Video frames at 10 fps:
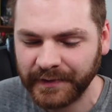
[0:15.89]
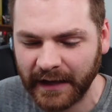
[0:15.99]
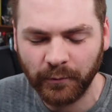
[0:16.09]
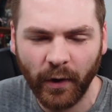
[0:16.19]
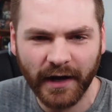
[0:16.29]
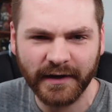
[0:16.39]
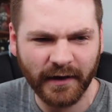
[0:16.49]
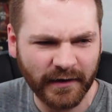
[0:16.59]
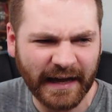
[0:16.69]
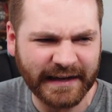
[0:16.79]
And one
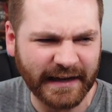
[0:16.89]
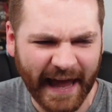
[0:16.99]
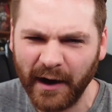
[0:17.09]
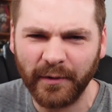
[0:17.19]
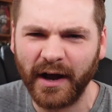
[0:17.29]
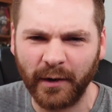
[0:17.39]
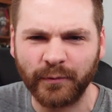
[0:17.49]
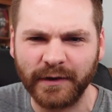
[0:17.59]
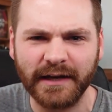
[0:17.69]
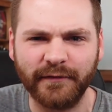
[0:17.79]
like area I
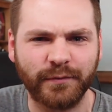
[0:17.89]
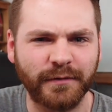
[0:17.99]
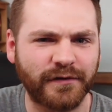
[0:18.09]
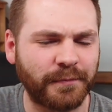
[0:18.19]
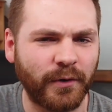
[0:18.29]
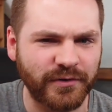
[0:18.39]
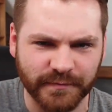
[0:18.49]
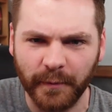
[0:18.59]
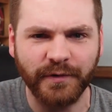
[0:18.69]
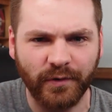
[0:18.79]
really love to explore, which
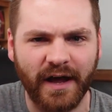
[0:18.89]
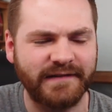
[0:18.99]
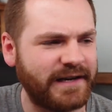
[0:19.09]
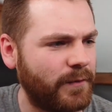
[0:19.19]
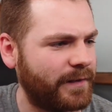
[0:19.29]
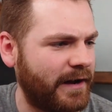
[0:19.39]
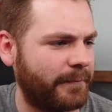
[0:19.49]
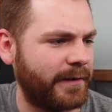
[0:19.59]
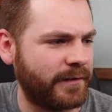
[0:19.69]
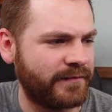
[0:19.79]
I'm hoping you guys can help me out
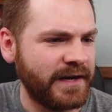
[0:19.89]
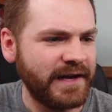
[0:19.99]
a bit with,